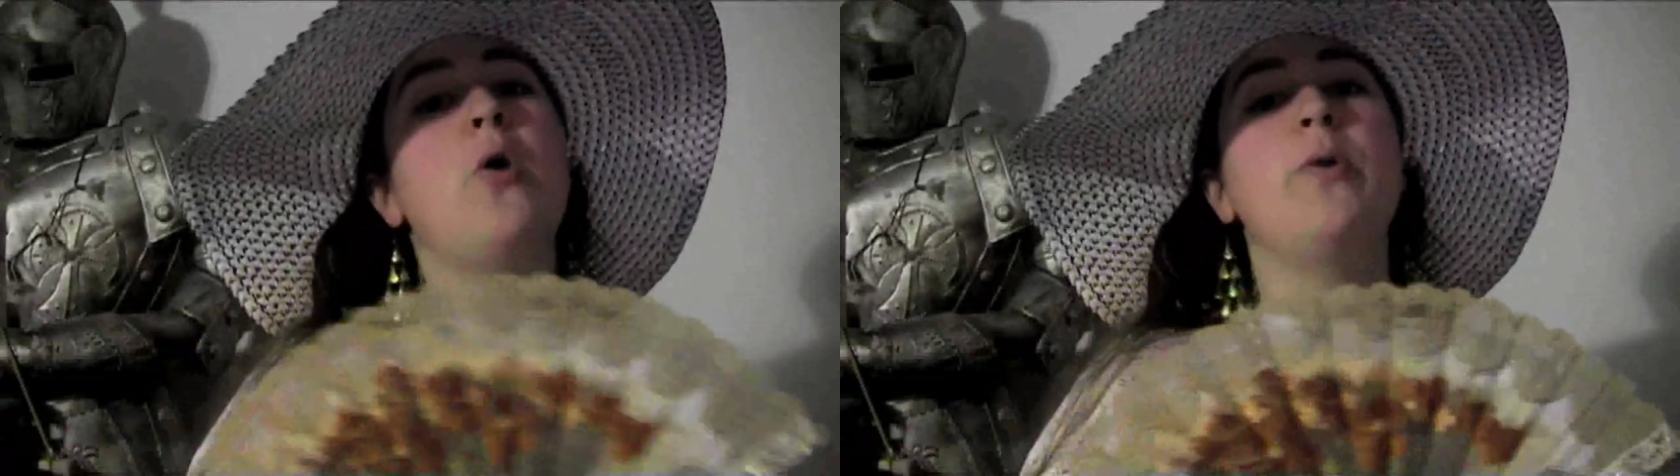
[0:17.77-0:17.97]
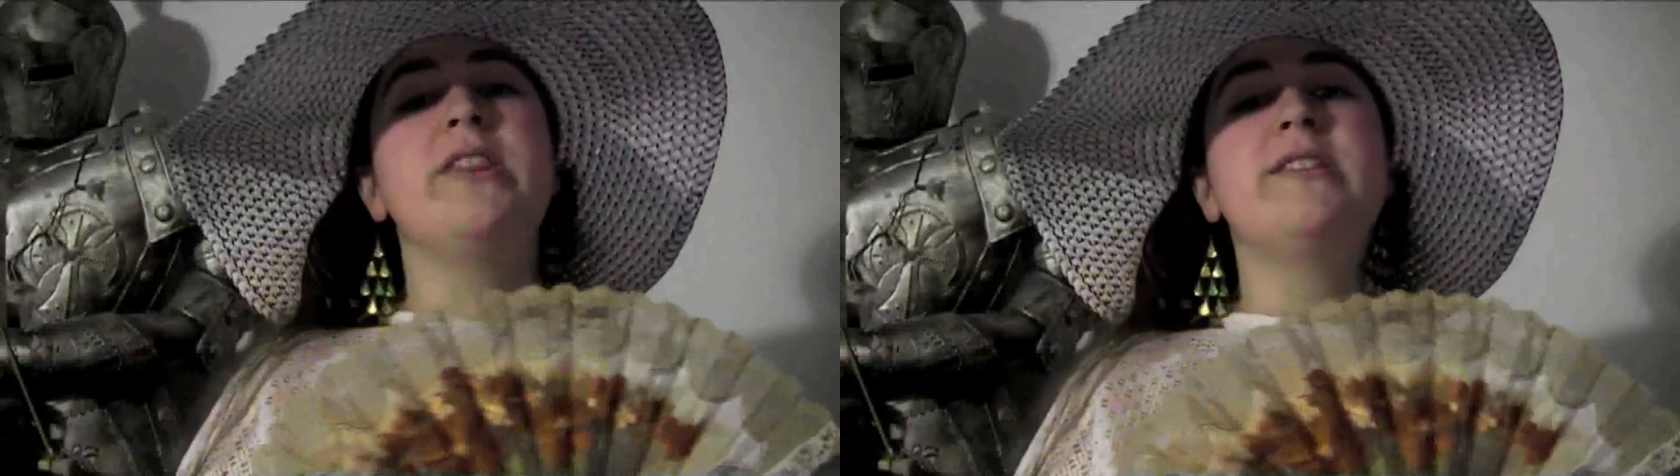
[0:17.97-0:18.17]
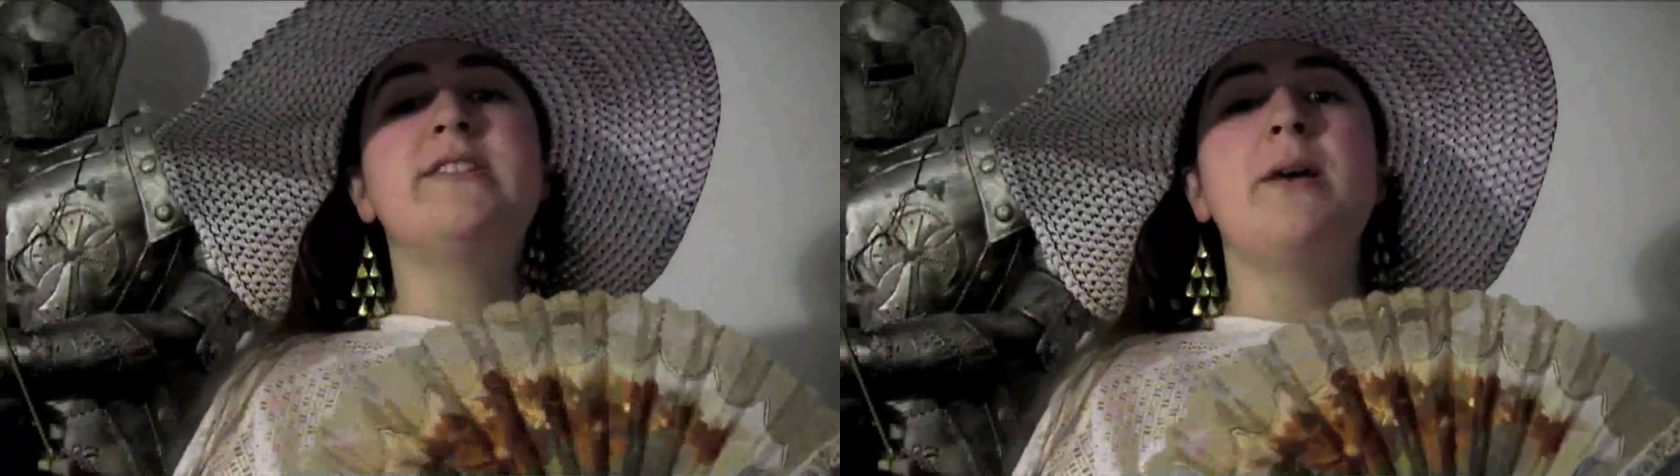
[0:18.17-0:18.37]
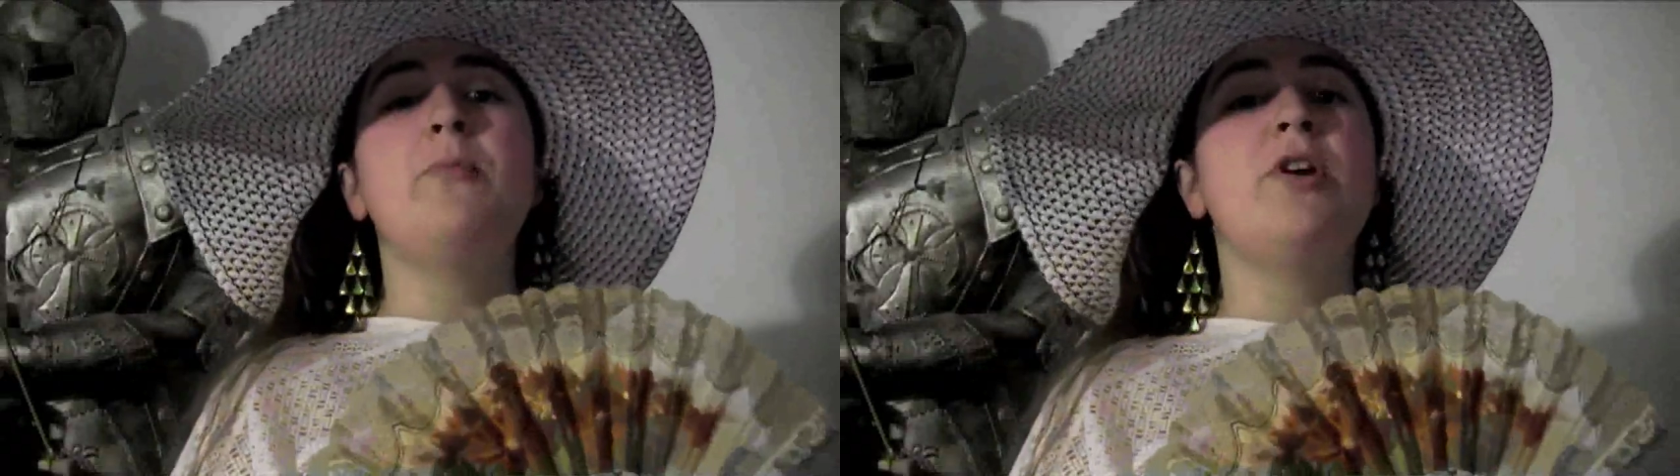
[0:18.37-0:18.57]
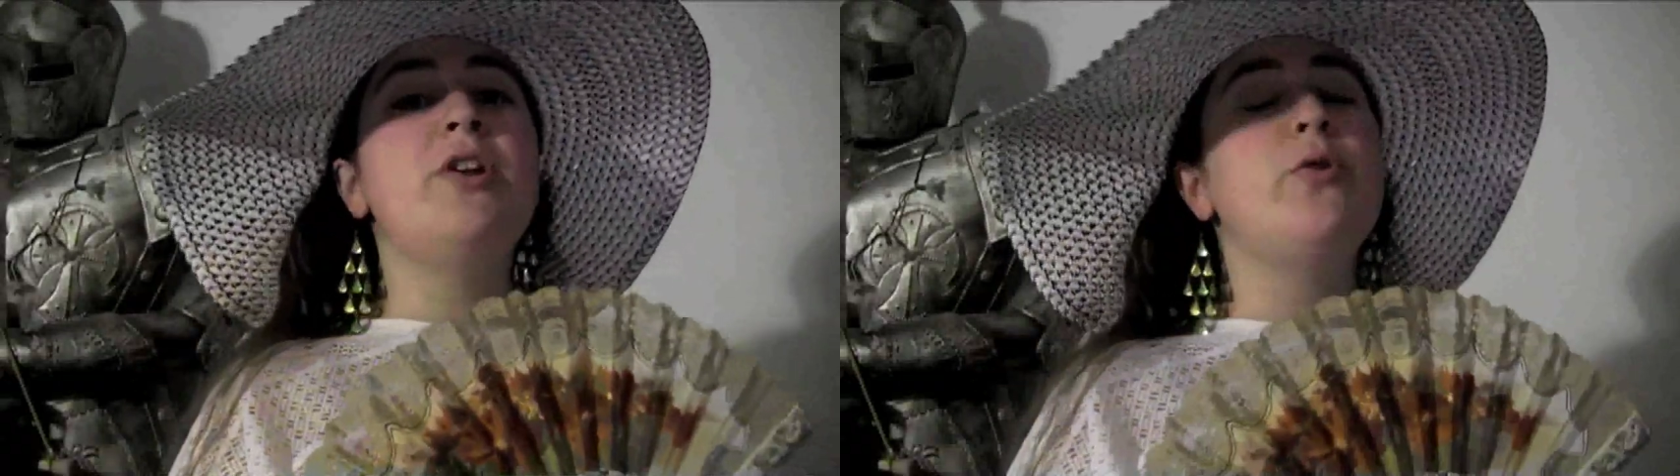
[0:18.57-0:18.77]
with
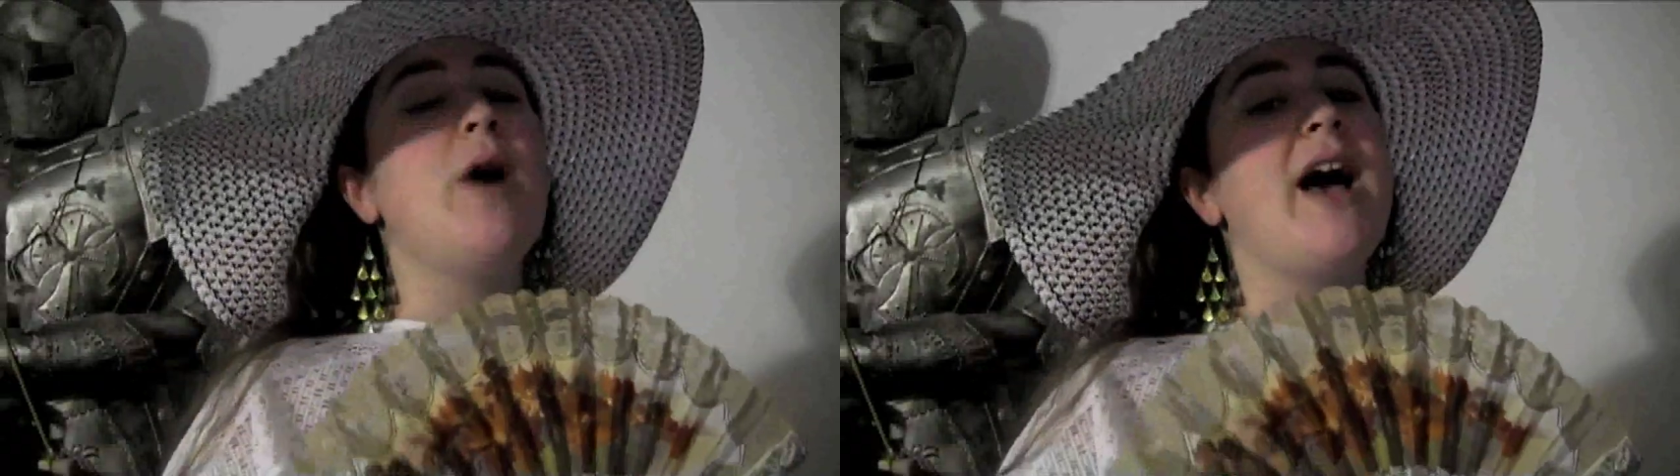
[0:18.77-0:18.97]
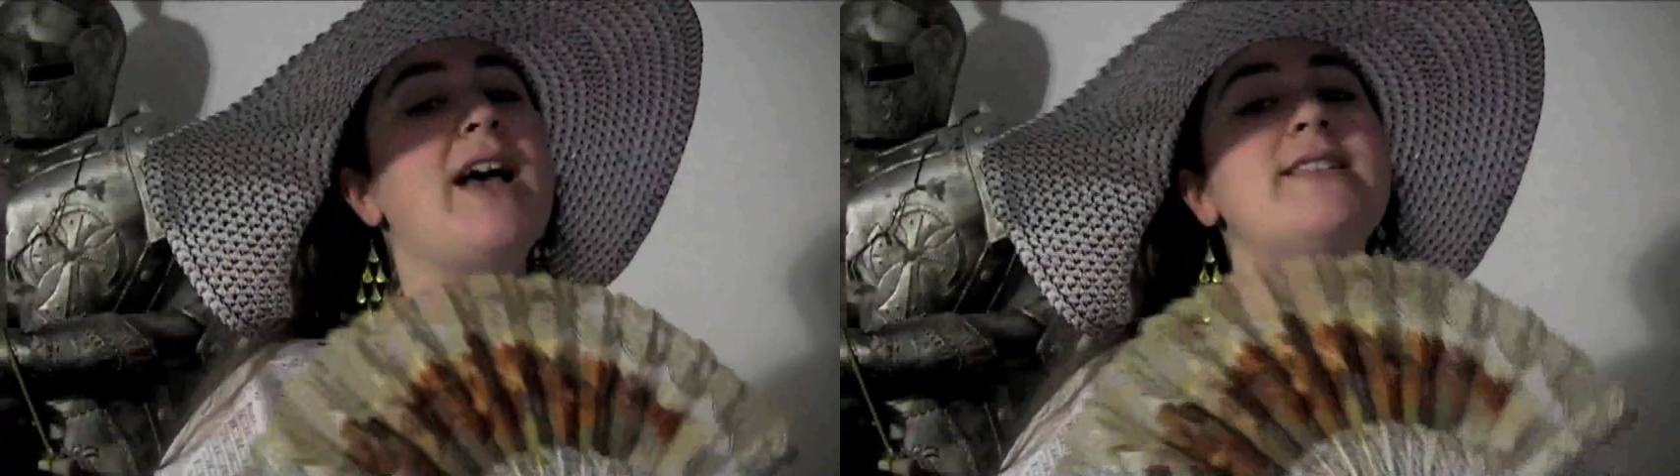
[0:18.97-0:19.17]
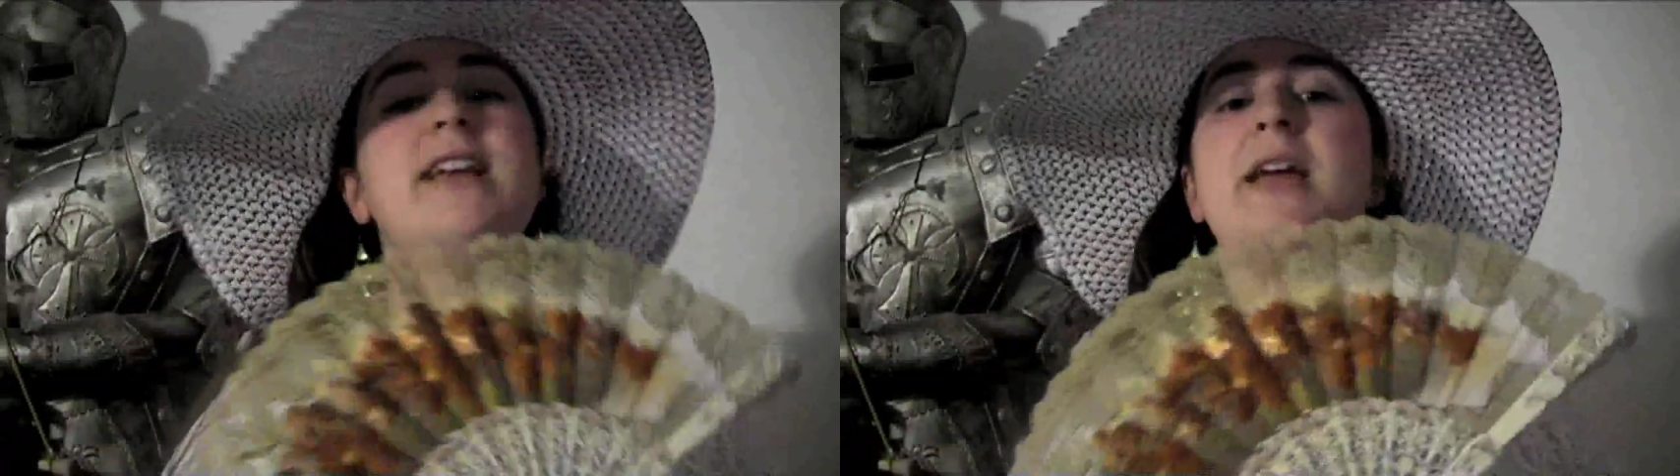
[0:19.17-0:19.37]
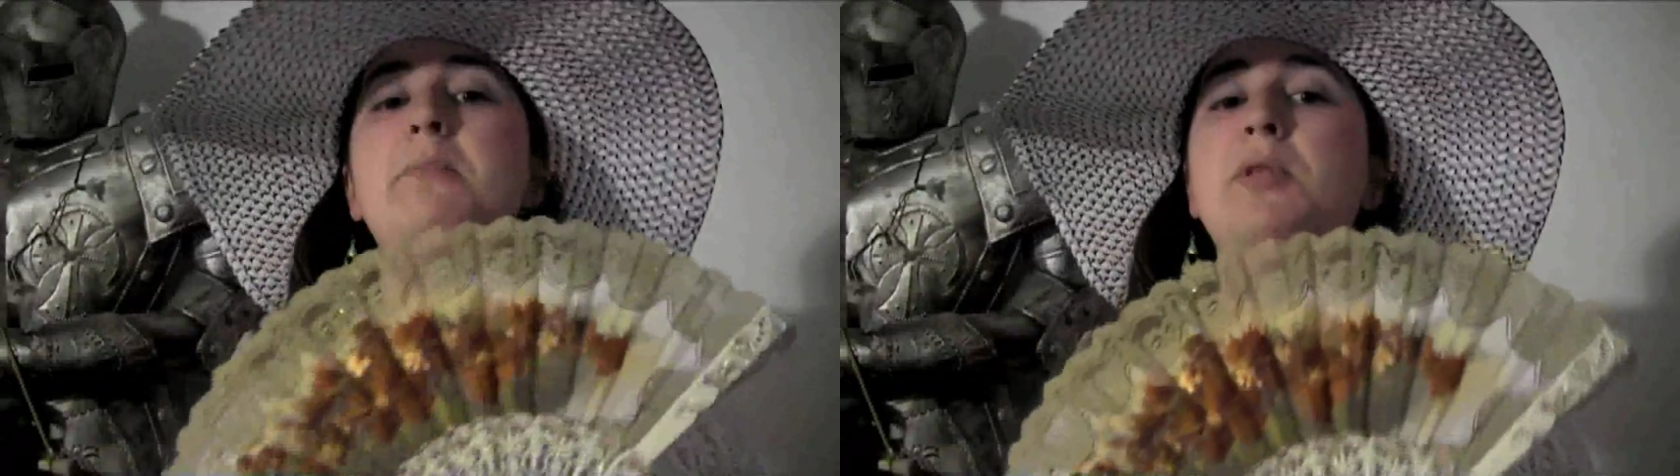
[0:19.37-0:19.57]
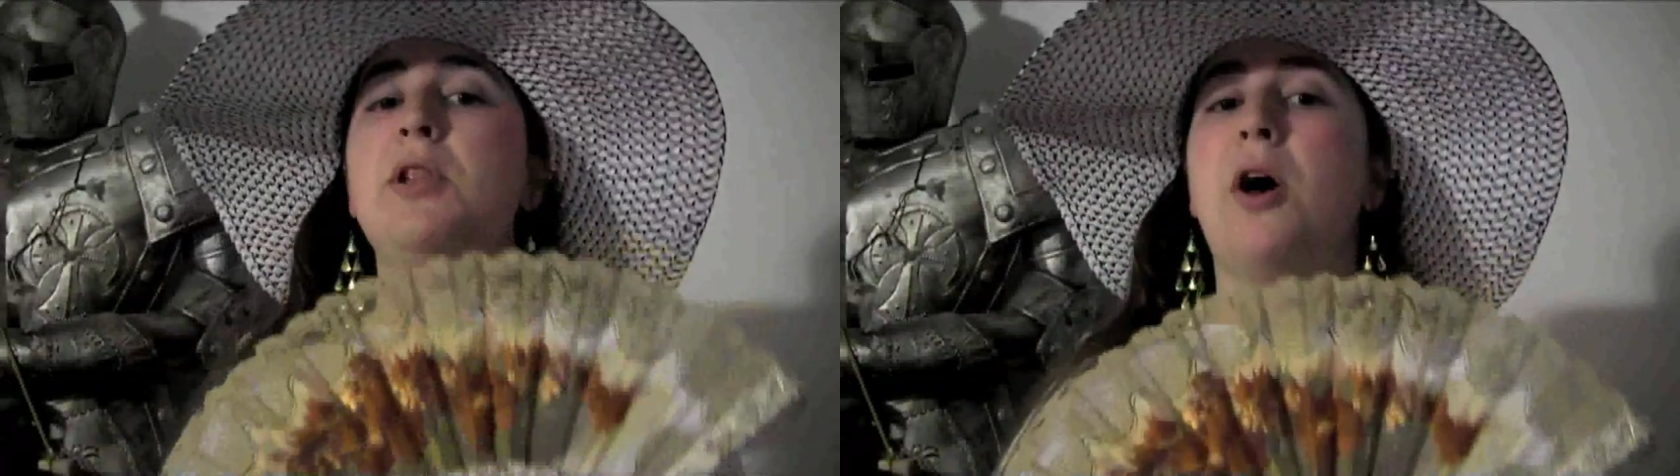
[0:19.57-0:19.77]
someone who has a
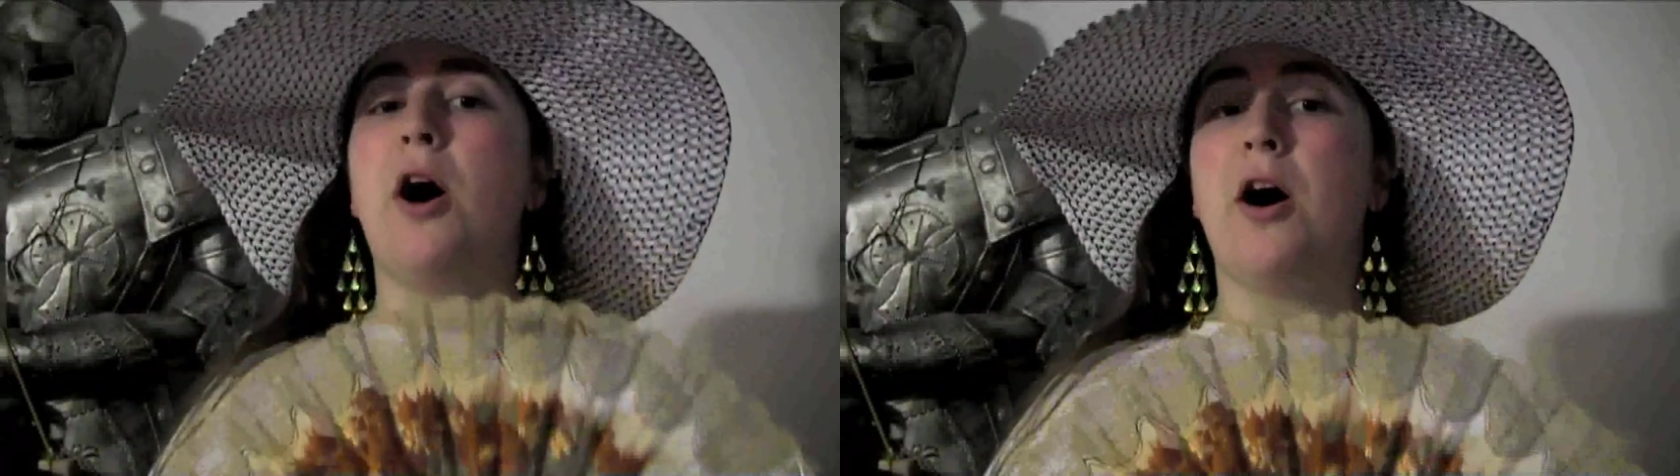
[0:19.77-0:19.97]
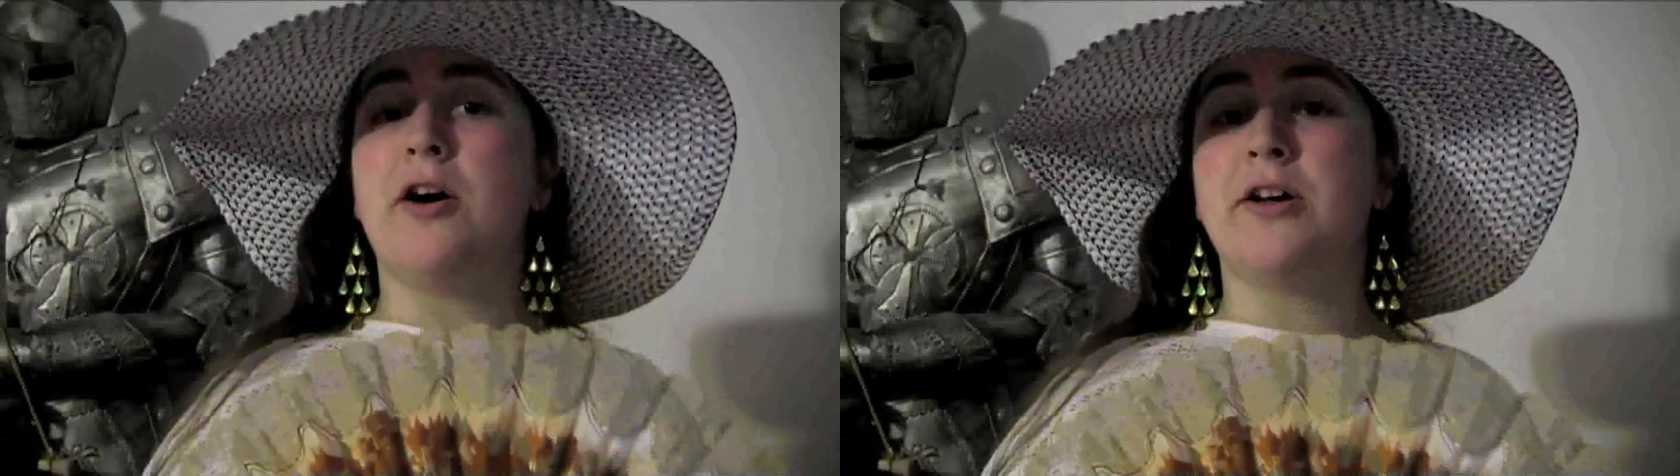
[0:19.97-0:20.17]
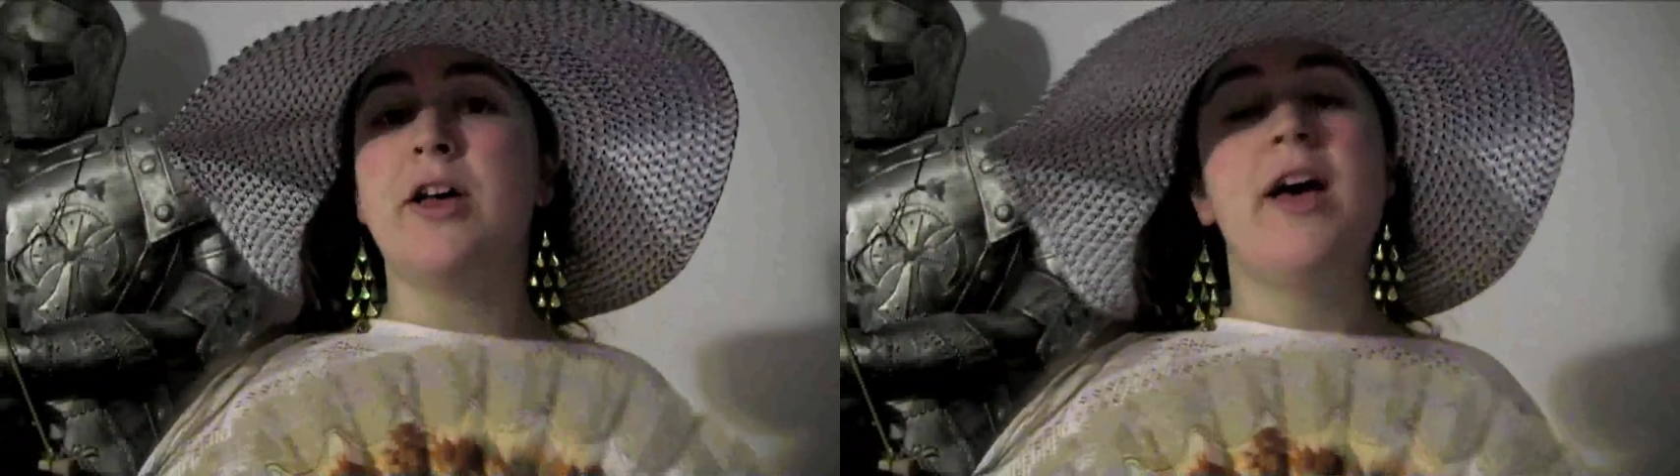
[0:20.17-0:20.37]
blog